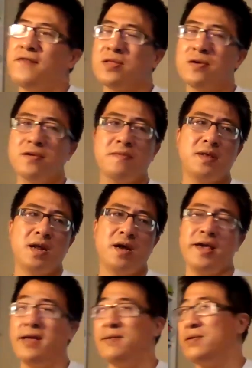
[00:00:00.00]
I told them that,
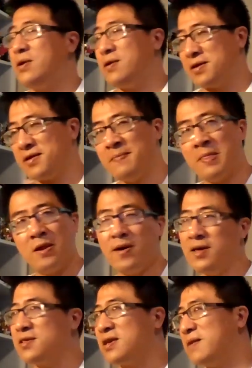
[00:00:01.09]
hey, look,
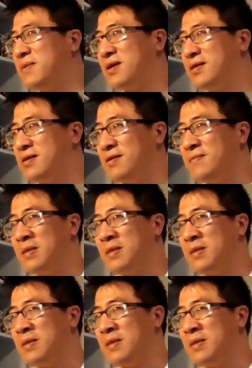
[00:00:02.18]
it's gonna be easy.